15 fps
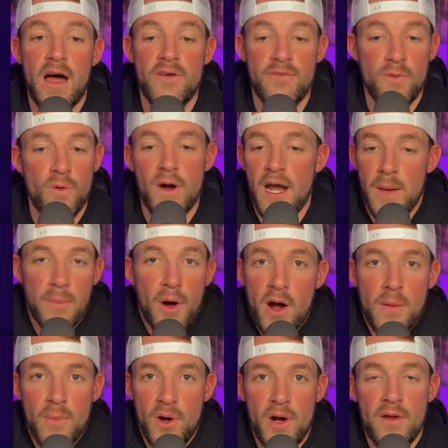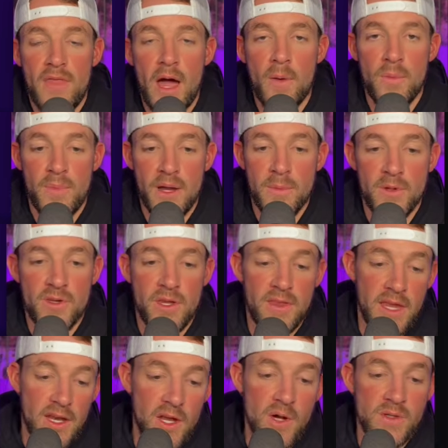for a barber that would be able to
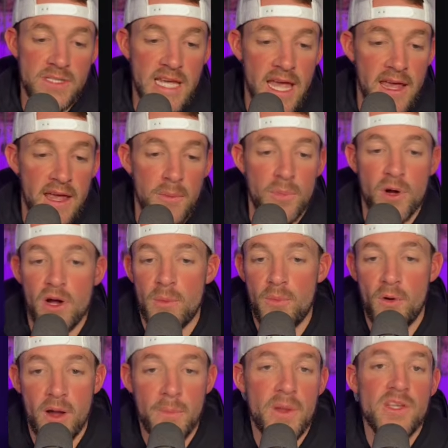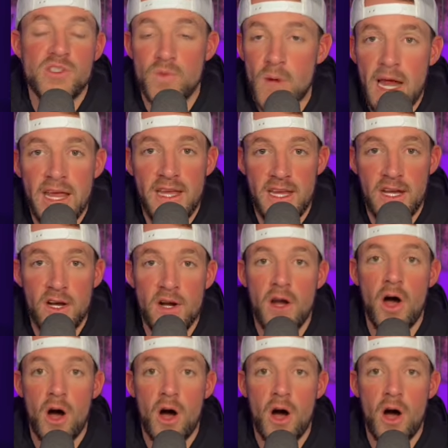then go take and book appointments right here